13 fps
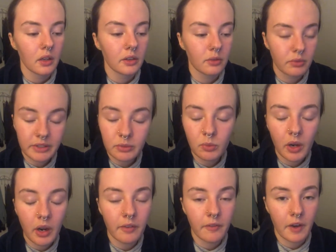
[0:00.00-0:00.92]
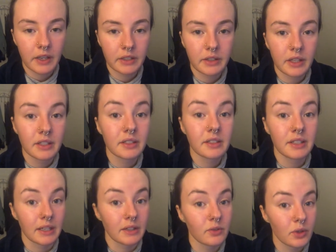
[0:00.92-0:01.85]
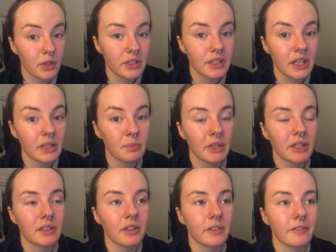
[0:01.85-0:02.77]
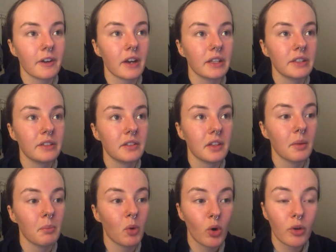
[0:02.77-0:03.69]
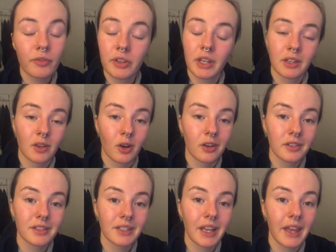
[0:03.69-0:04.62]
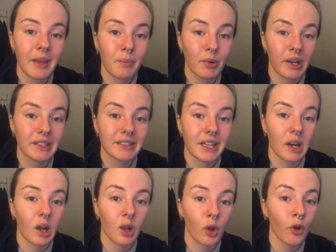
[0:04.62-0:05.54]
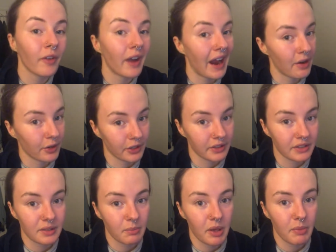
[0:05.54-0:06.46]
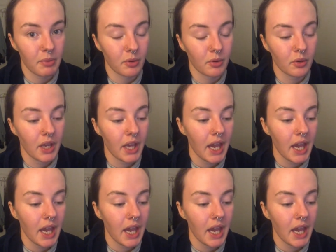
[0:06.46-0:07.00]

The reason why I find this dangerous is because I find that more often than not, it brings out a lot of arrogance in people.